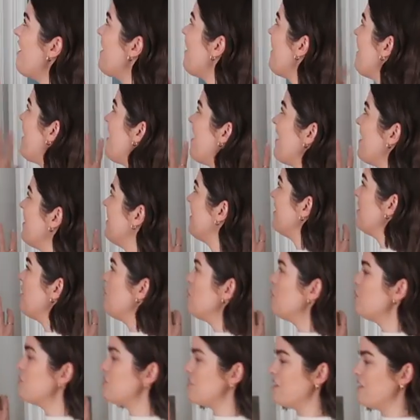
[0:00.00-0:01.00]
our iron,
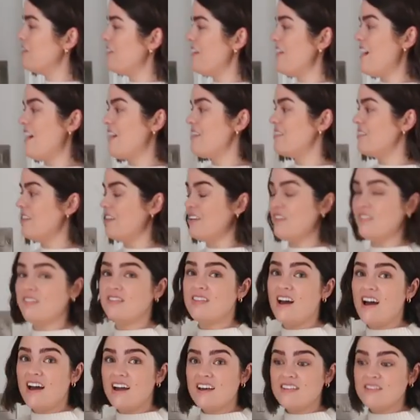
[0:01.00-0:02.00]
all stuff like that. So
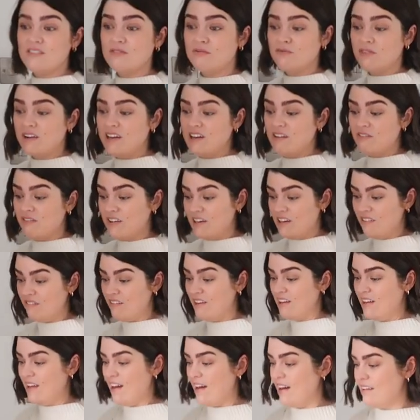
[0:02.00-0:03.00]
that is a really, really,
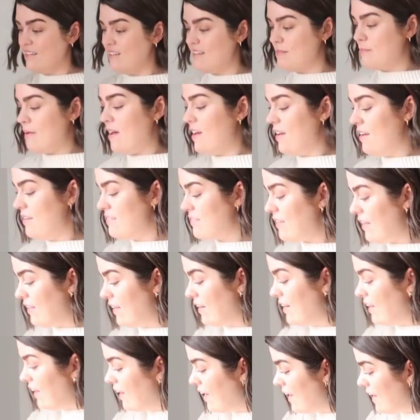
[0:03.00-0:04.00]
really handy space. And
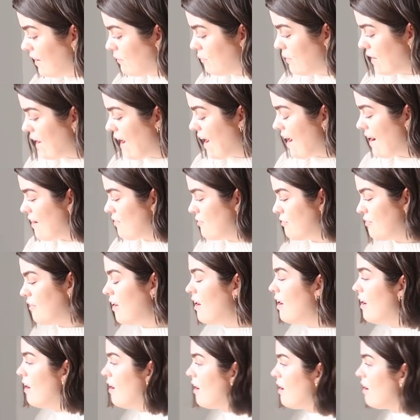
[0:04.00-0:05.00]
then here we have
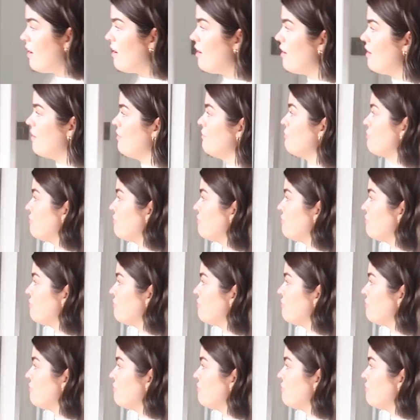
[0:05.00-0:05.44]
our